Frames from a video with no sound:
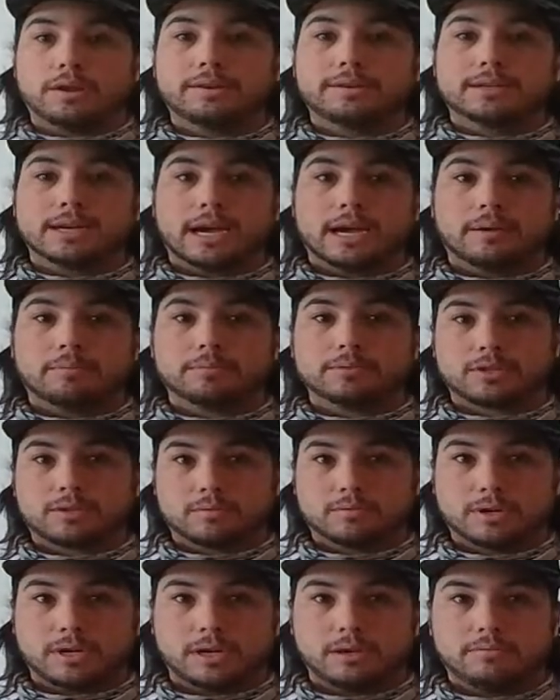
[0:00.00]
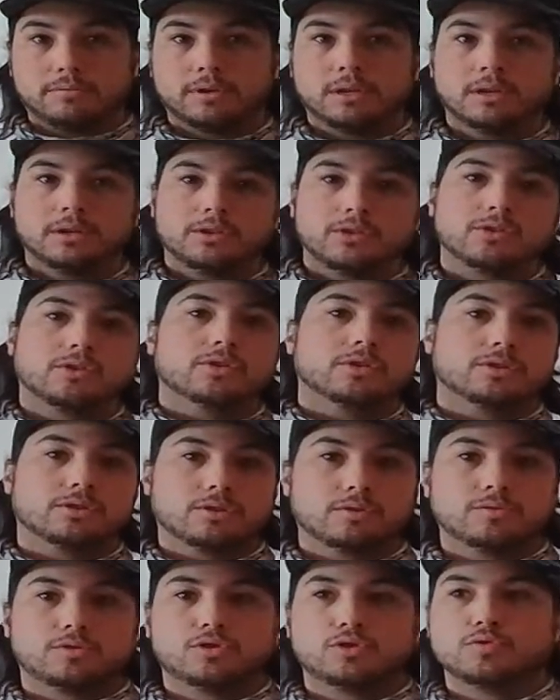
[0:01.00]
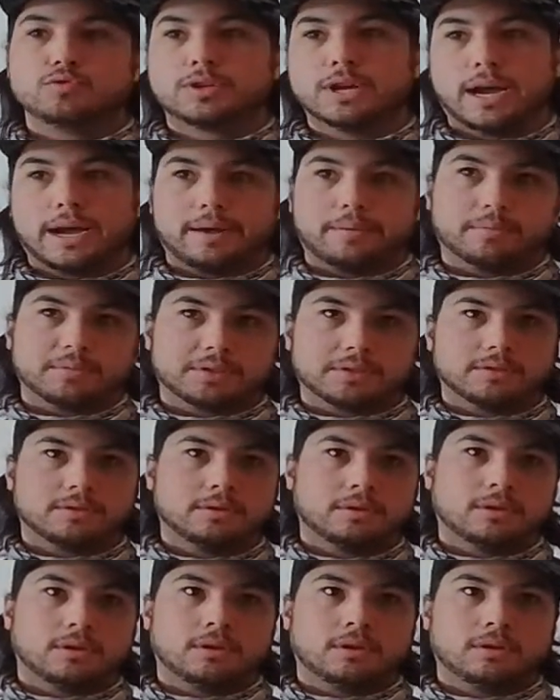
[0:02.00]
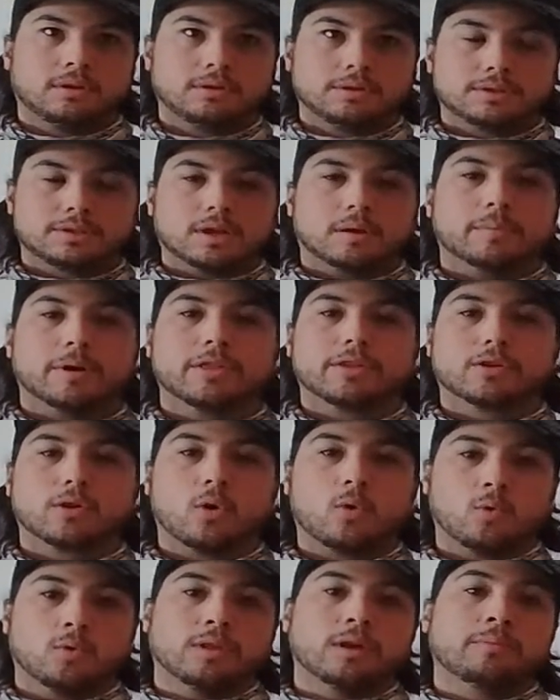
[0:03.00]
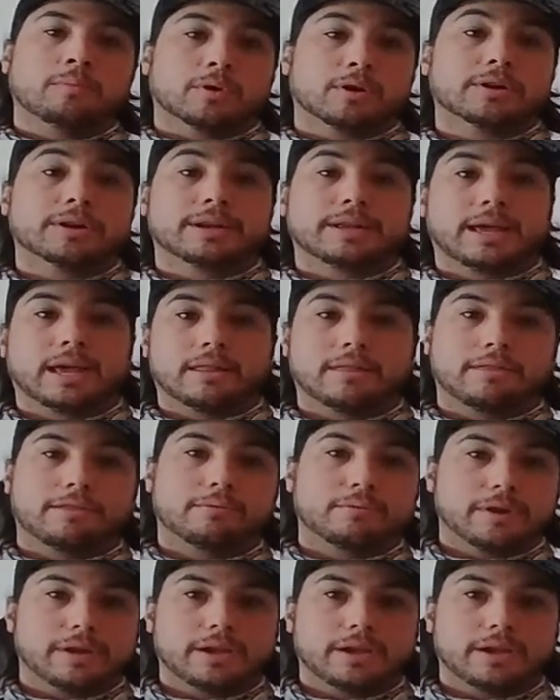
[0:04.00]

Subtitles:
times 3. You couldn't do 2 times some other whole number and get 3.